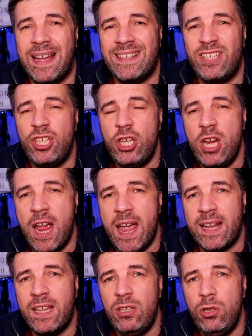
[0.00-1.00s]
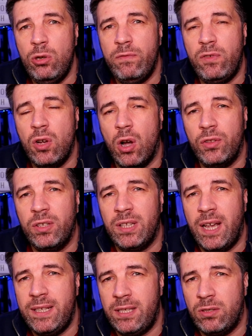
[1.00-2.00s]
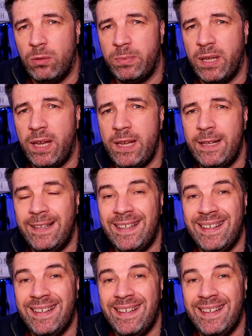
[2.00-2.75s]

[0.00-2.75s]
and check you've got the latest update.